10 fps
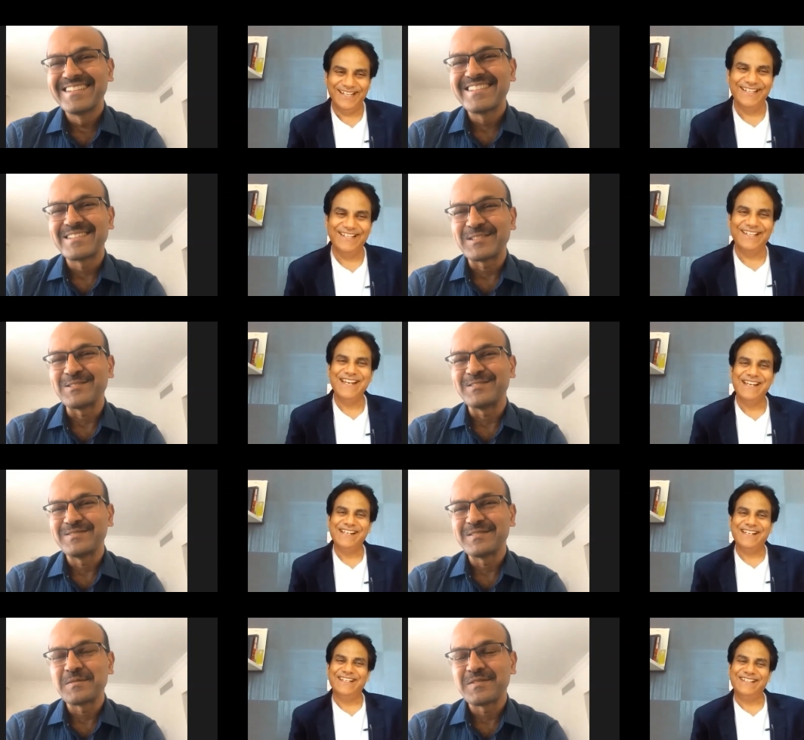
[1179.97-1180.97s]
Speaker 1: True.
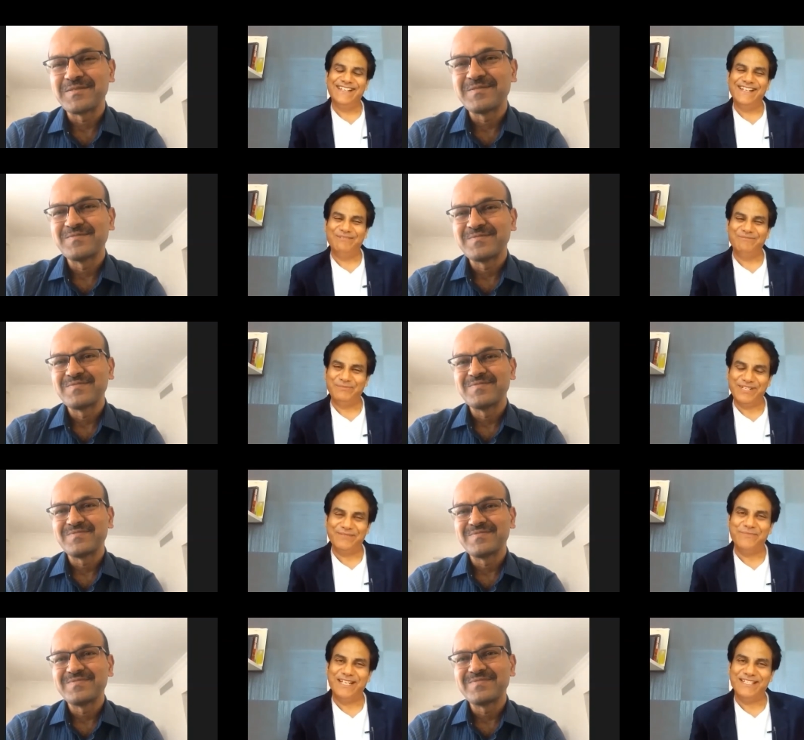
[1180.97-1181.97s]
Yeah, people
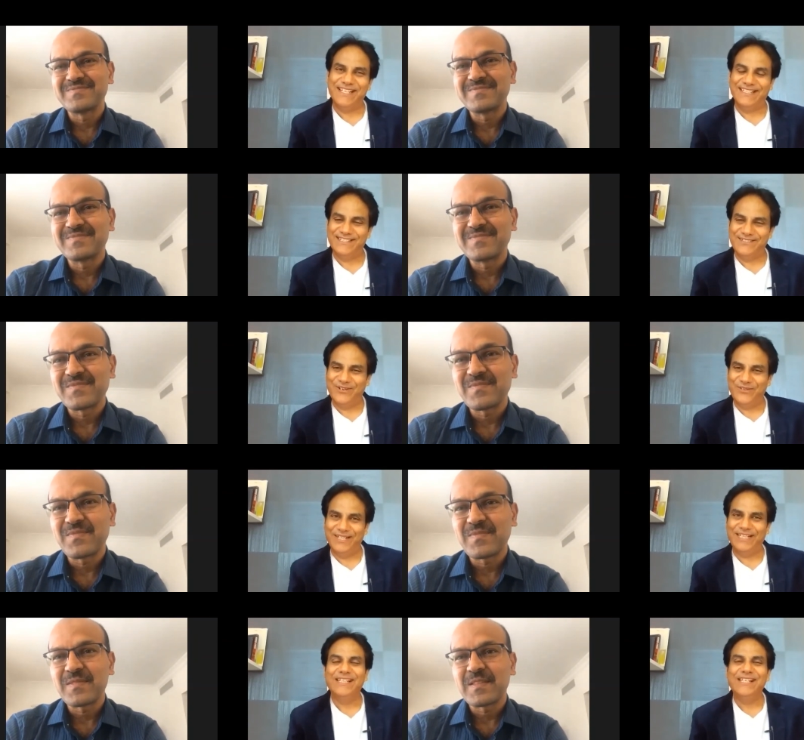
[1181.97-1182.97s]
may take it wrong
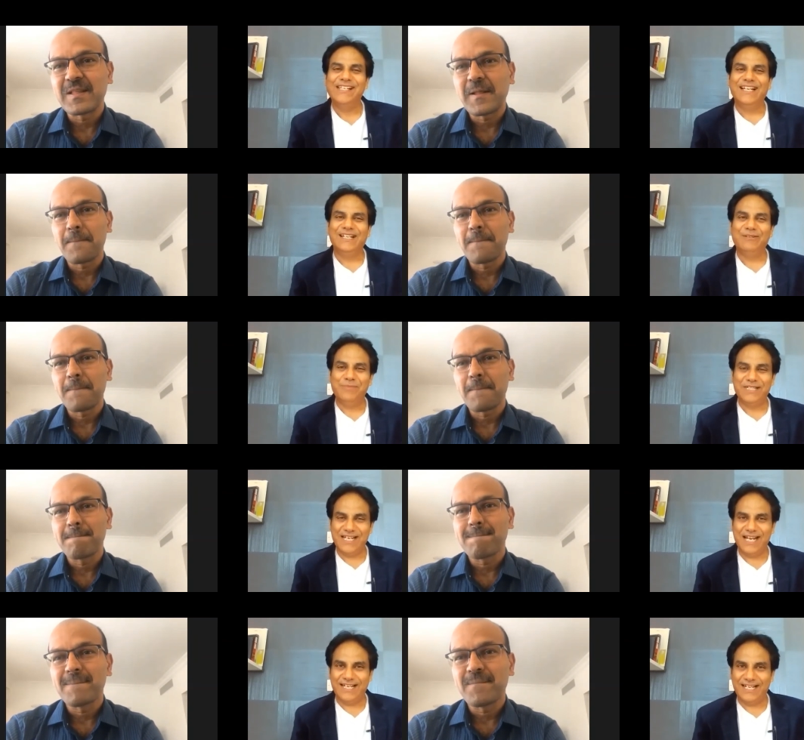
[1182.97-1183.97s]
way, but
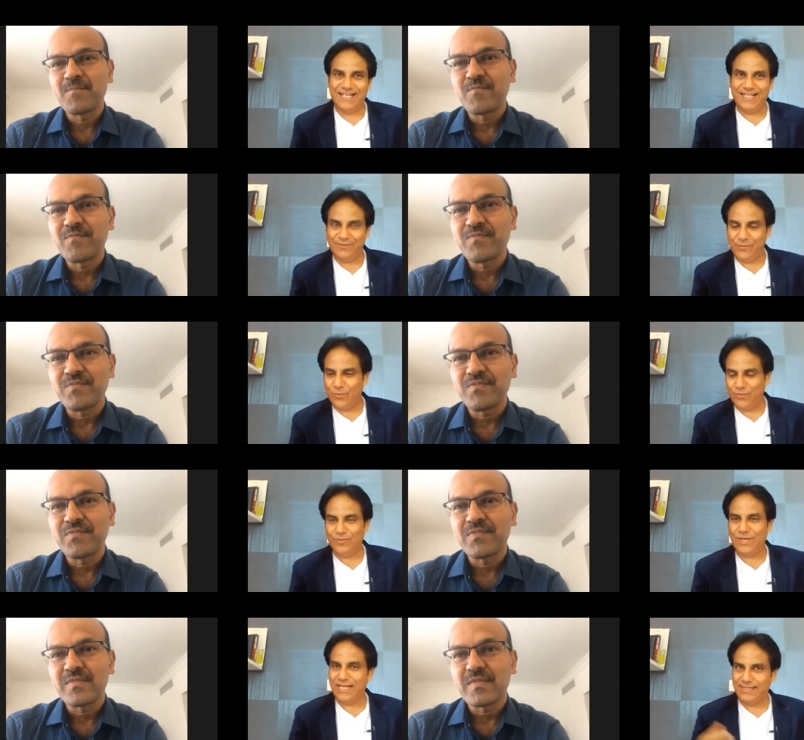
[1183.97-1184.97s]

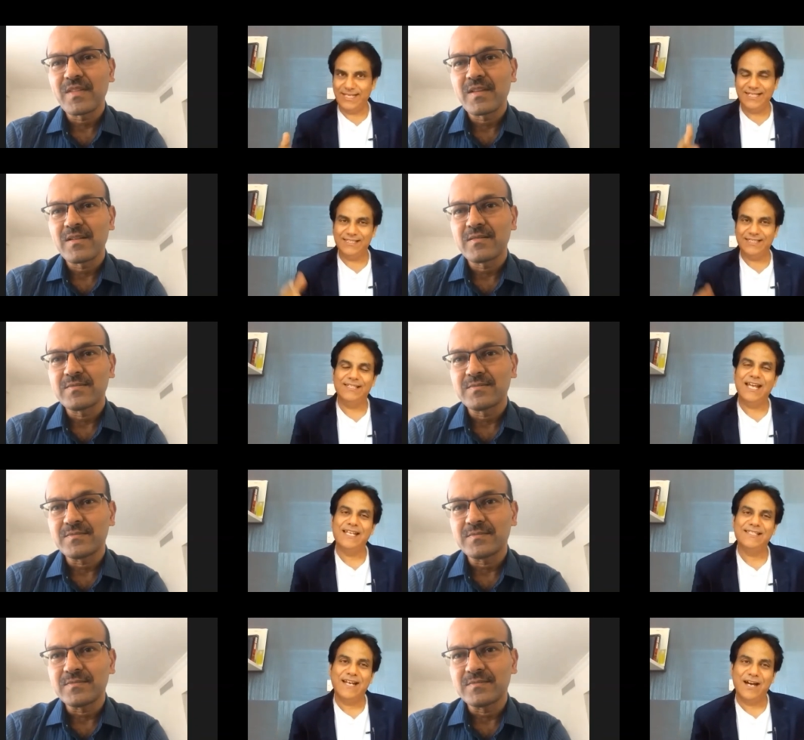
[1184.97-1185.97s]
I think as
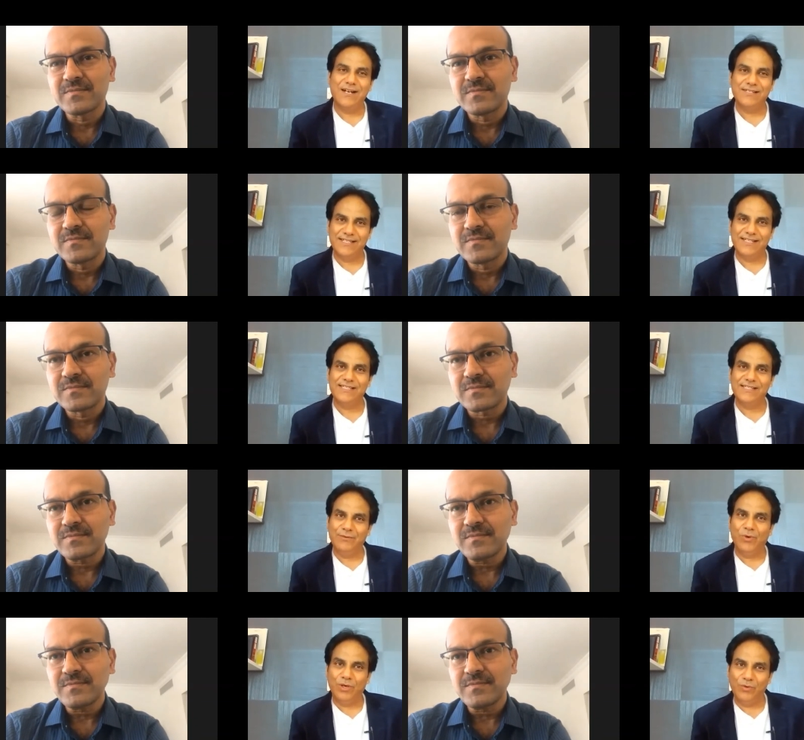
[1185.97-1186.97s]
an art, it is
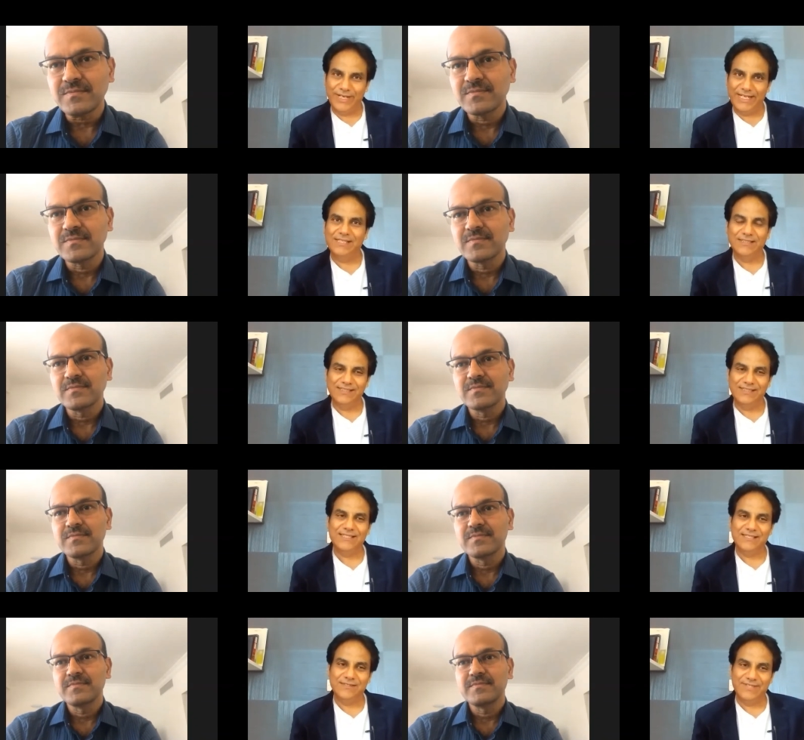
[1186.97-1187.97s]
evolving.
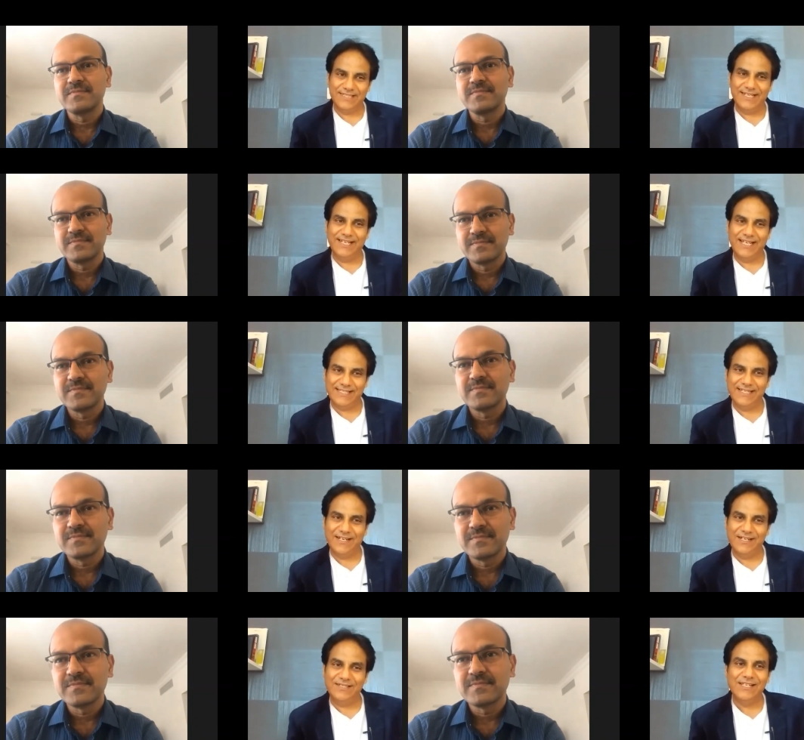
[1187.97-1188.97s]
This whistling as an
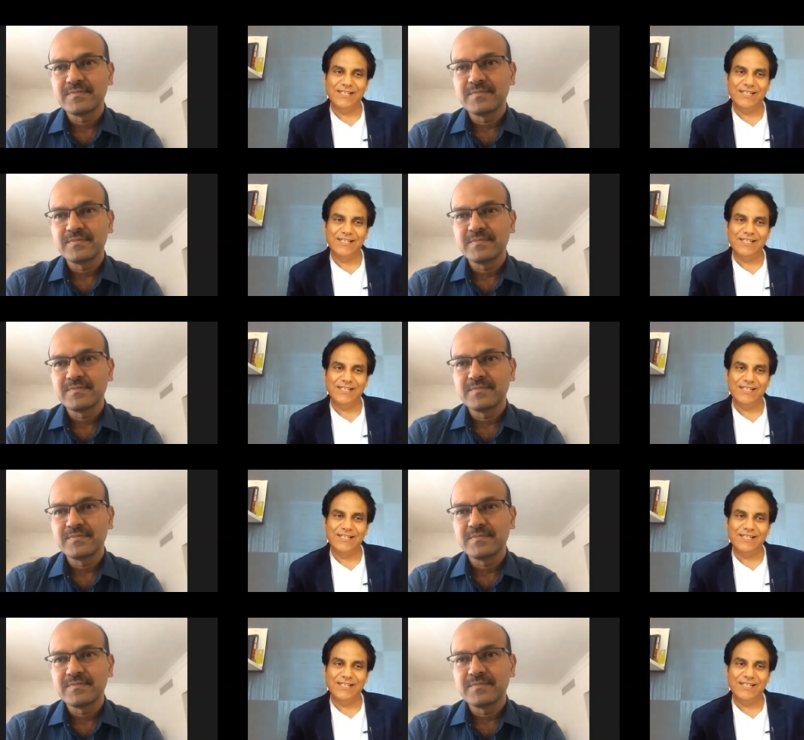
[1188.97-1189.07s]
art.